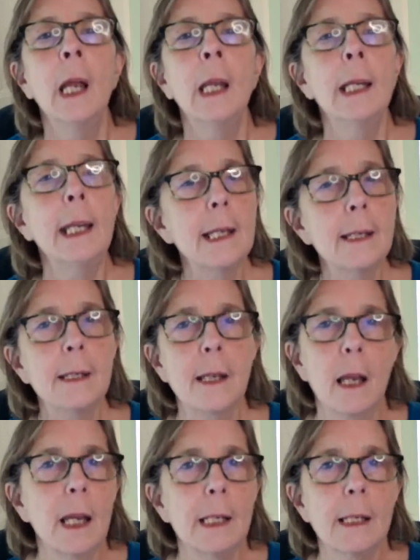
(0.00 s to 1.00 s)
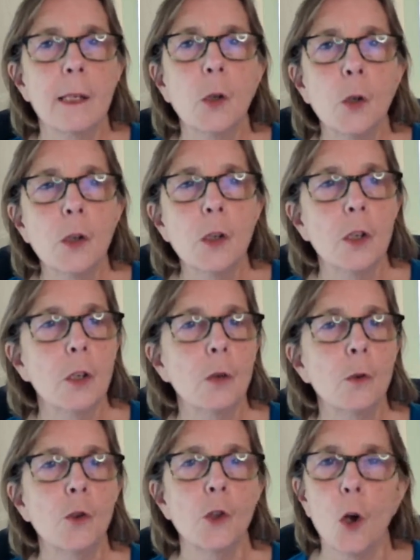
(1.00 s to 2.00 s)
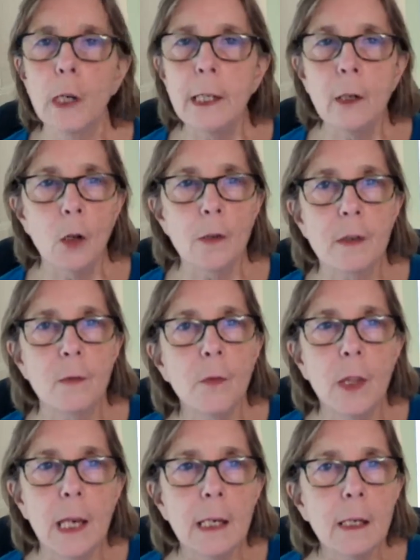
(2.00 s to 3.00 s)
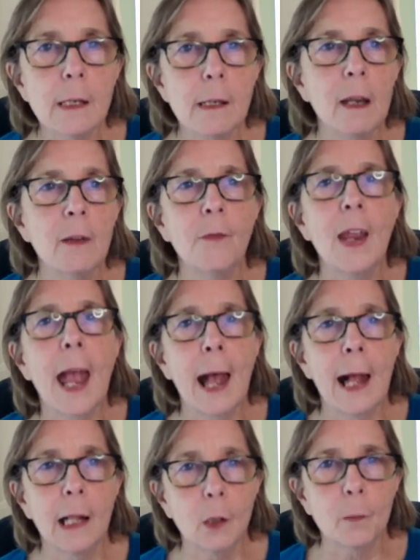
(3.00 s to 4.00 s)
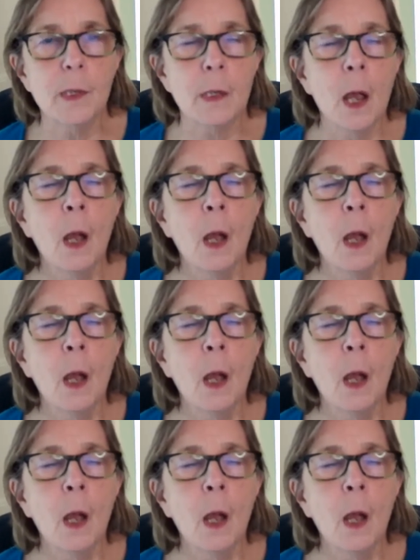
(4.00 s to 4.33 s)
Yes, it's good to join lots of things if it helps,